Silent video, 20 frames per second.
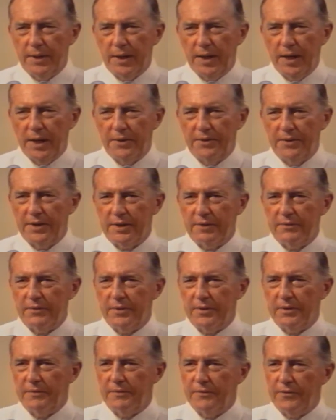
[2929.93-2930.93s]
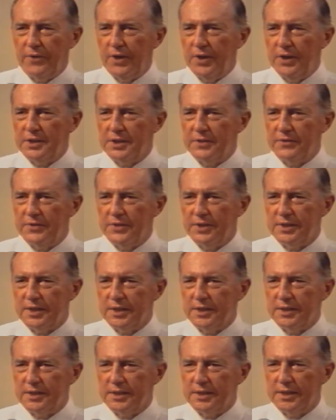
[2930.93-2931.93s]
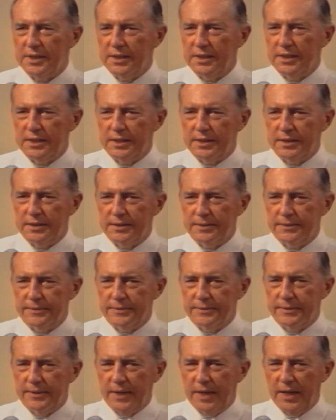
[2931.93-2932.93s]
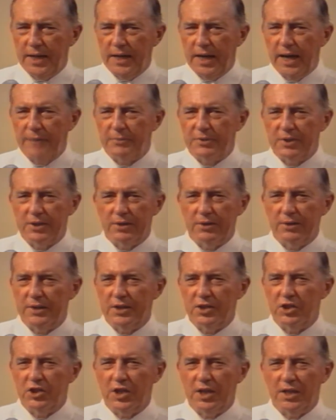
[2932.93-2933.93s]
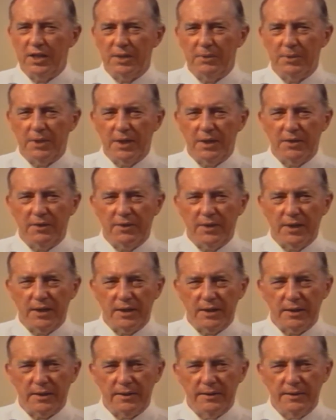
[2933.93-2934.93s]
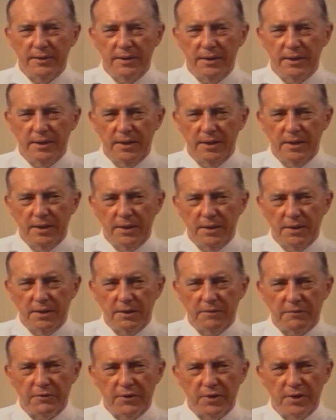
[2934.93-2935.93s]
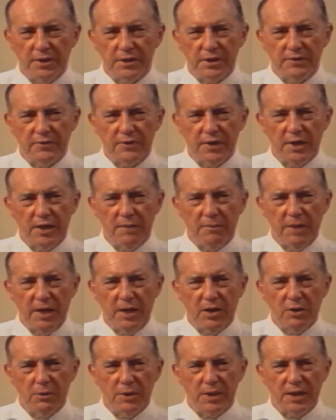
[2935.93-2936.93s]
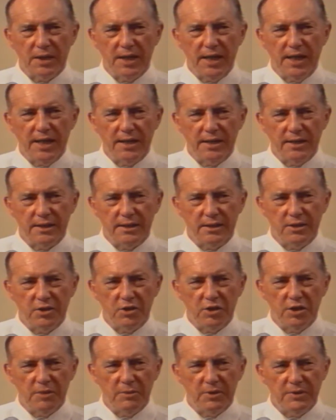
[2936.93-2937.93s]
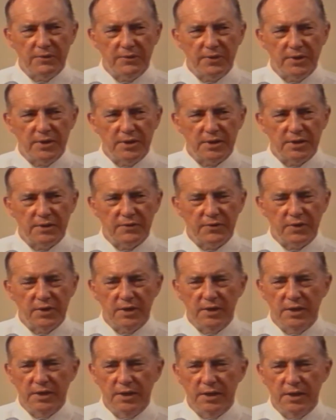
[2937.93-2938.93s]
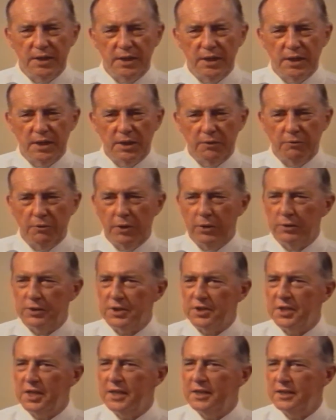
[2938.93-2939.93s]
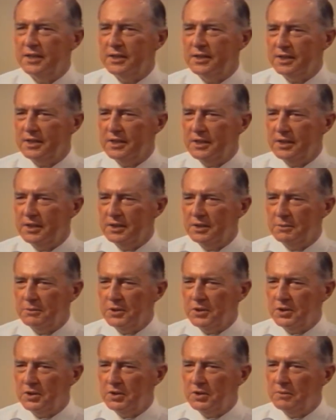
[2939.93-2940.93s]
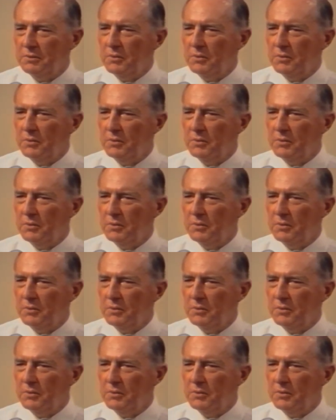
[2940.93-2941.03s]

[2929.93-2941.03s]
I think of the philosophers I studied. I absolutely shudder when I think. The philosopher Immanuel Kant, a German philosopher, wrote sentences which took